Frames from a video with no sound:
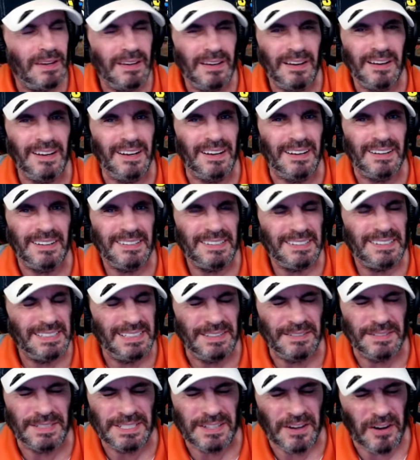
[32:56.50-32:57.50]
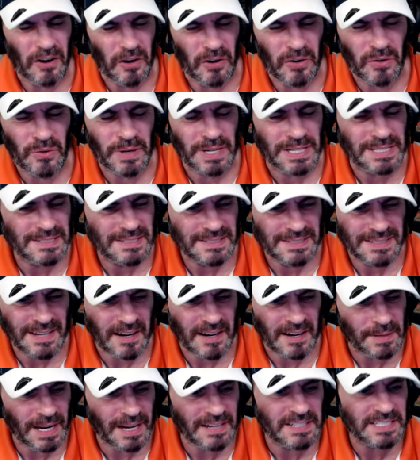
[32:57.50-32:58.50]
Ugh, it was always
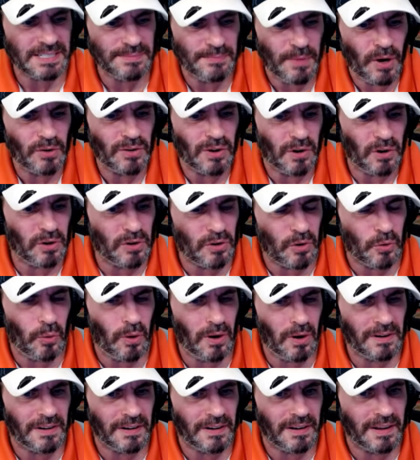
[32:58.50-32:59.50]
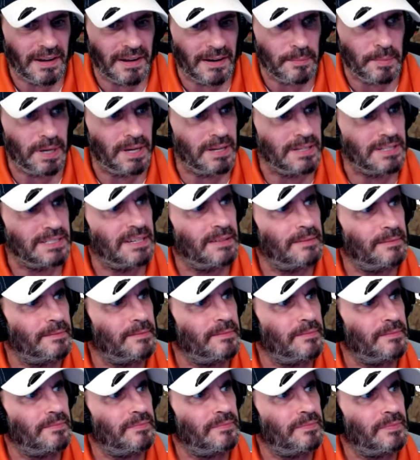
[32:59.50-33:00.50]
terrible. You had to smoke a whole quarter to get a buzz.
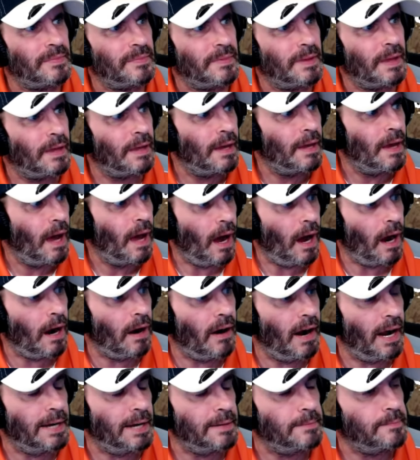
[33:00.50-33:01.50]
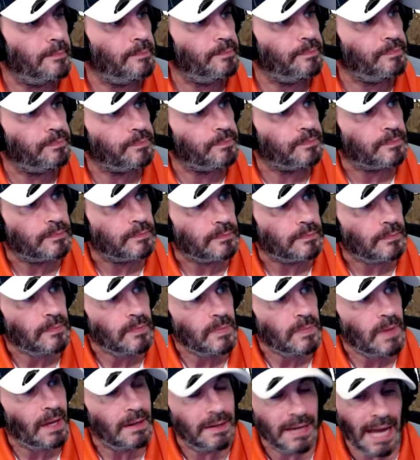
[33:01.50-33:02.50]
All right.
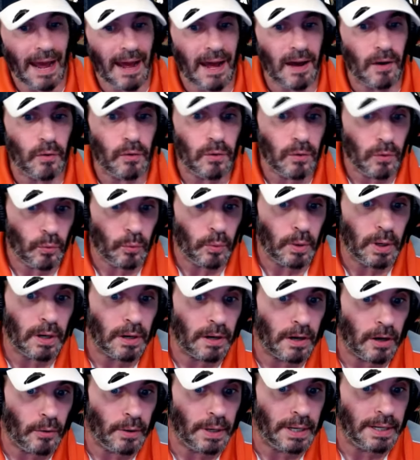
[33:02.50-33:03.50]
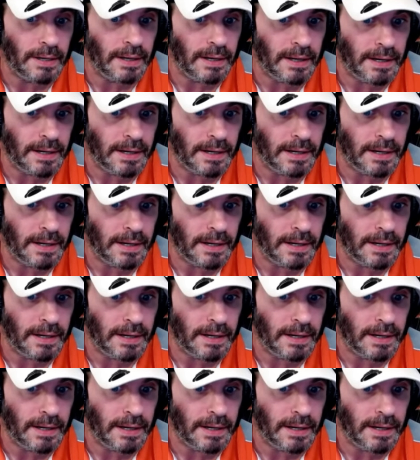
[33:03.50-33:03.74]
Now we're going to